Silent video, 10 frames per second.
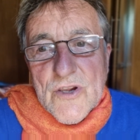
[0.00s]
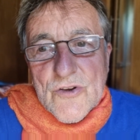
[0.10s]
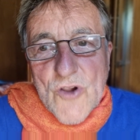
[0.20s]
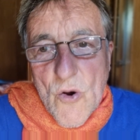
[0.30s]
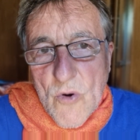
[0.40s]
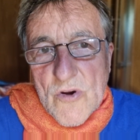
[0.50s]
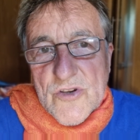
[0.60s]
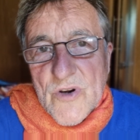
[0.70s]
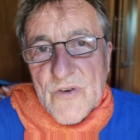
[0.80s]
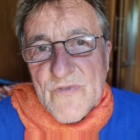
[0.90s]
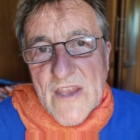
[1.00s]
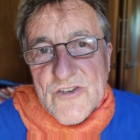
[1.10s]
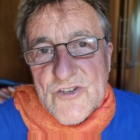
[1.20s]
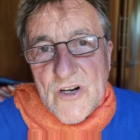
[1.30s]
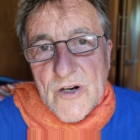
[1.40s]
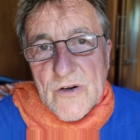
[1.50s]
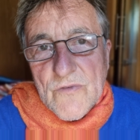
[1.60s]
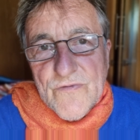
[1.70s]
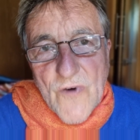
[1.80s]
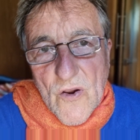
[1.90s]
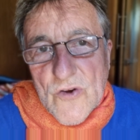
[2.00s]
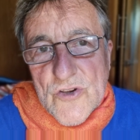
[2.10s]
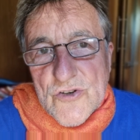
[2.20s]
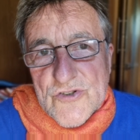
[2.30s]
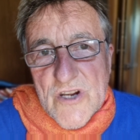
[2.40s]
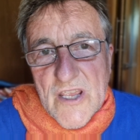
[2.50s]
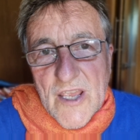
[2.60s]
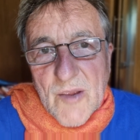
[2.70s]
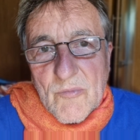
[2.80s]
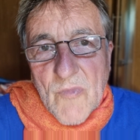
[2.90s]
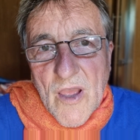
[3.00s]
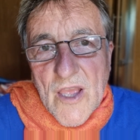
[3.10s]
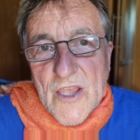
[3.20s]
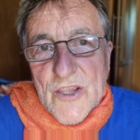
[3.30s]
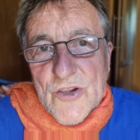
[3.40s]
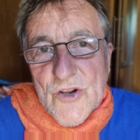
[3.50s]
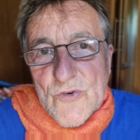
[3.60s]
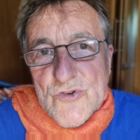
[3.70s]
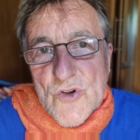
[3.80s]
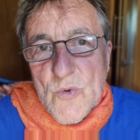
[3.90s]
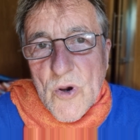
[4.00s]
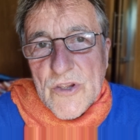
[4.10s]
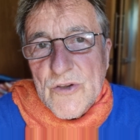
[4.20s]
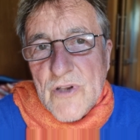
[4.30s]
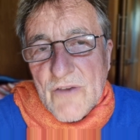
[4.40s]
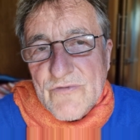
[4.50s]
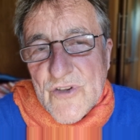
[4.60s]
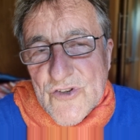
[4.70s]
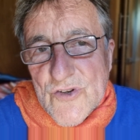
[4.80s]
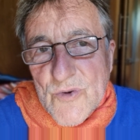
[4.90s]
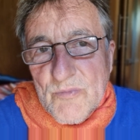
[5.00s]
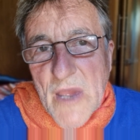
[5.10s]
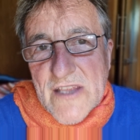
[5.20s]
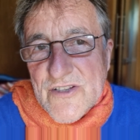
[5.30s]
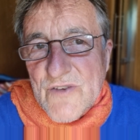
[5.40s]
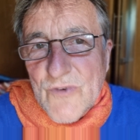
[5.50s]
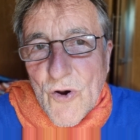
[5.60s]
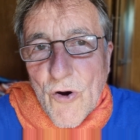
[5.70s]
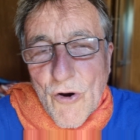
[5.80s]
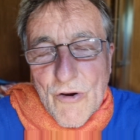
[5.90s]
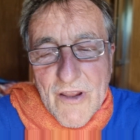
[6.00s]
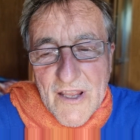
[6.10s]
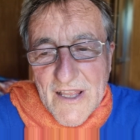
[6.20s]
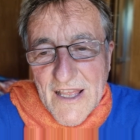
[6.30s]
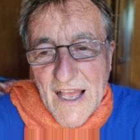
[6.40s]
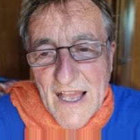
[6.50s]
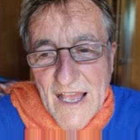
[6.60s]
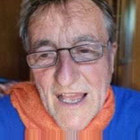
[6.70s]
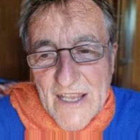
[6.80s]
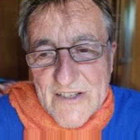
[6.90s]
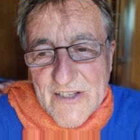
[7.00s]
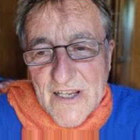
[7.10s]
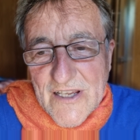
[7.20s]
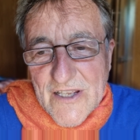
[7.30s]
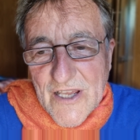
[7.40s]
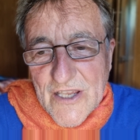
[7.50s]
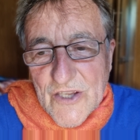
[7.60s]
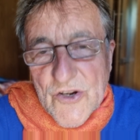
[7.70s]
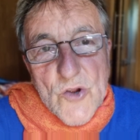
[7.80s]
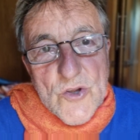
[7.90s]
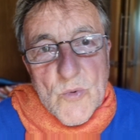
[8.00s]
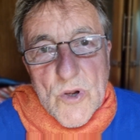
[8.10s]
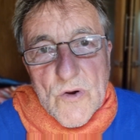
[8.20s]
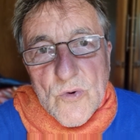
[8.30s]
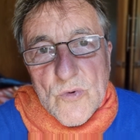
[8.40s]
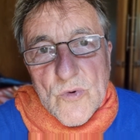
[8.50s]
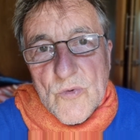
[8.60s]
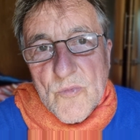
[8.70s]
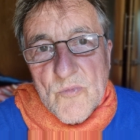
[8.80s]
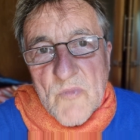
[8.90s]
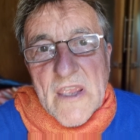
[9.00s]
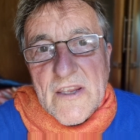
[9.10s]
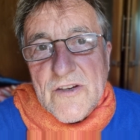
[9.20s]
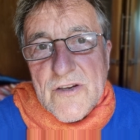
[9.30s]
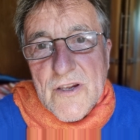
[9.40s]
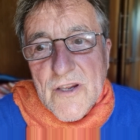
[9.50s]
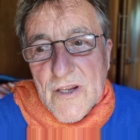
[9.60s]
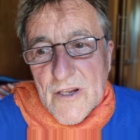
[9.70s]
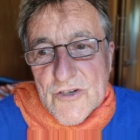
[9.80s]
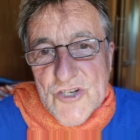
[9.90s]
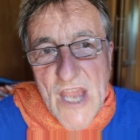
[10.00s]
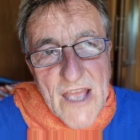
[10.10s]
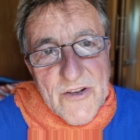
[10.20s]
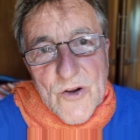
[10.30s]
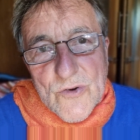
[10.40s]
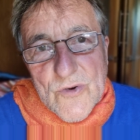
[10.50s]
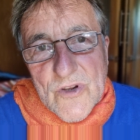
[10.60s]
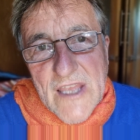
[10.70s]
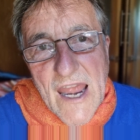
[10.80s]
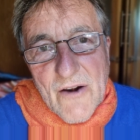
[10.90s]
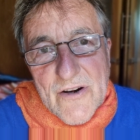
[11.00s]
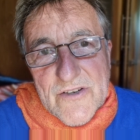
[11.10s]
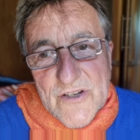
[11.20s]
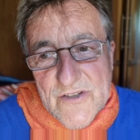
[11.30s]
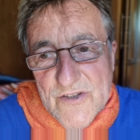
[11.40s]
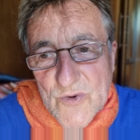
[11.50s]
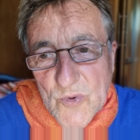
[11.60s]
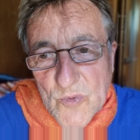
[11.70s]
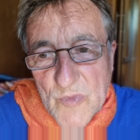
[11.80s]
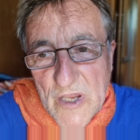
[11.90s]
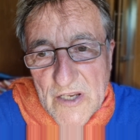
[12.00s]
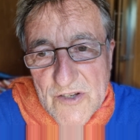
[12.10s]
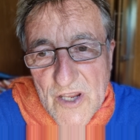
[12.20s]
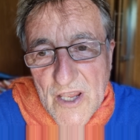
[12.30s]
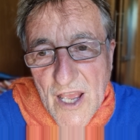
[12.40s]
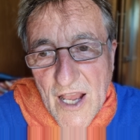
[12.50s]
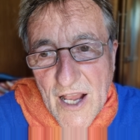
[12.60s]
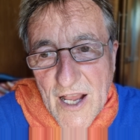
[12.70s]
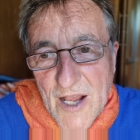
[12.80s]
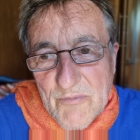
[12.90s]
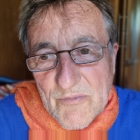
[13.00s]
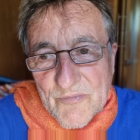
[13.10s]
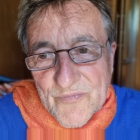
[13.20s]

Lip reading: go on your adventure, follow your dream, do what you love to do best of all. And, you will meet shadow characters. You'll meet, people